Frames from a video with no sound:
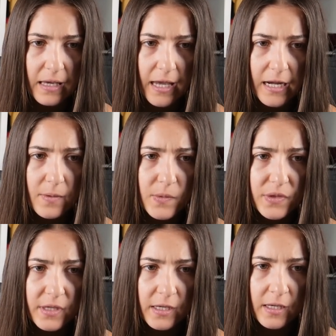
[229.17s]
And I'm
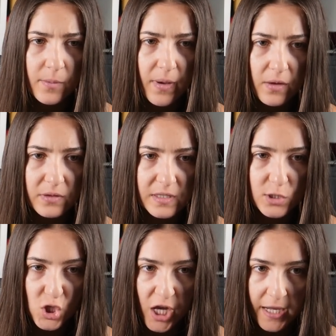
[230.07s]
thinking about this
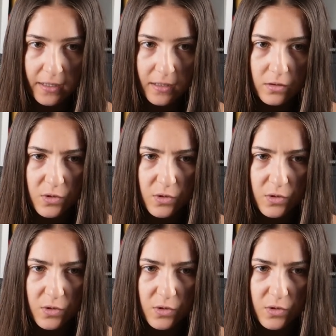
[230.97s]
check.